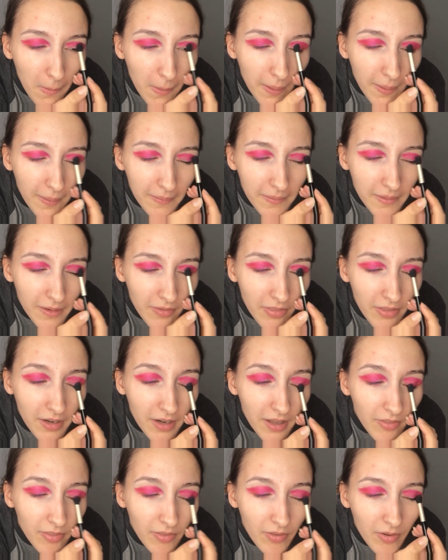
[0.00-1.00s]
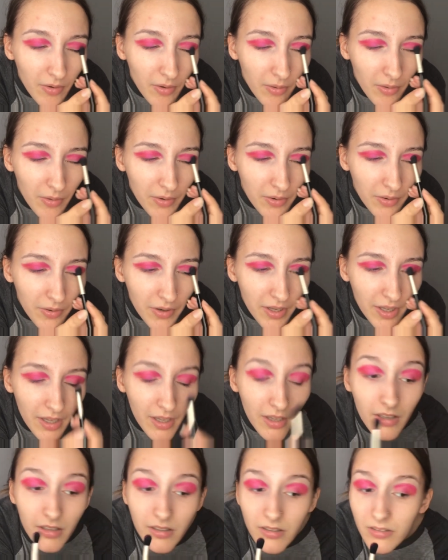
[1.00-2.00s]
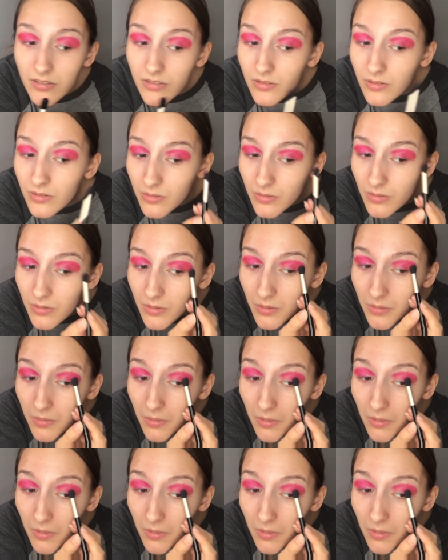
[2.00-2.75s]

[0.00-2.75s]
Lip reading: Okay, nothing in the corner yet. So,